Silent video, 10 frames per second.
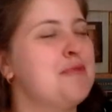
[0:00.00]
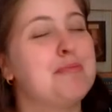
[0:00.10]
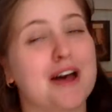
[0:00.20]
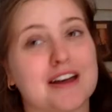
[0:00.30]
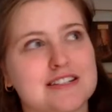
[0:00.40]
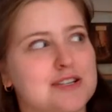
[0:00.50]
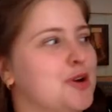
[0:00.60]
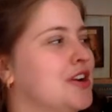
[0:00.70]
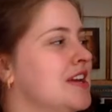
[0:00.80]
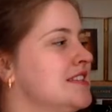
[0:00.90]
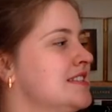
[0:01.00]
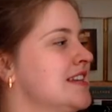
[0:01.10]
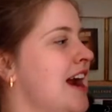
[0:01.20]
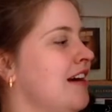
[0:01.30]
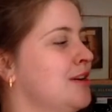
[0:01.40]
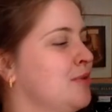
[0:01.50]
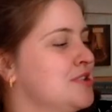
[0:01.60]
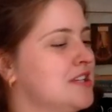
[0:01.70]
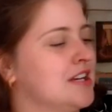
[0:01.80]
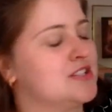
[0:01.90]
But to be honest, Harry
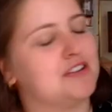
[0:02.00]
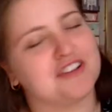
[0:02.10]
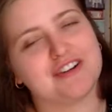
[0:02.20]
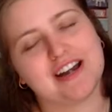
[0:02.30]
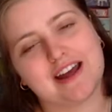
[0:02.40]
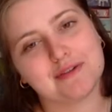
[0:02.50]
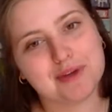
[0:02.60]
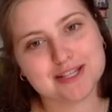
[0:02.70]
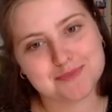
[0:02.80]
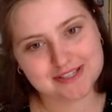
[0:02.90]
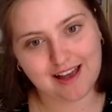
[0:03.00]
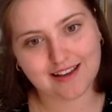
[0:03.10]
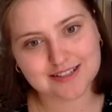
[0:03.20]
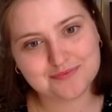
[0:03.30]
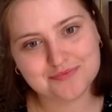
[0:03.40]
Potter trivia right now makes me sad.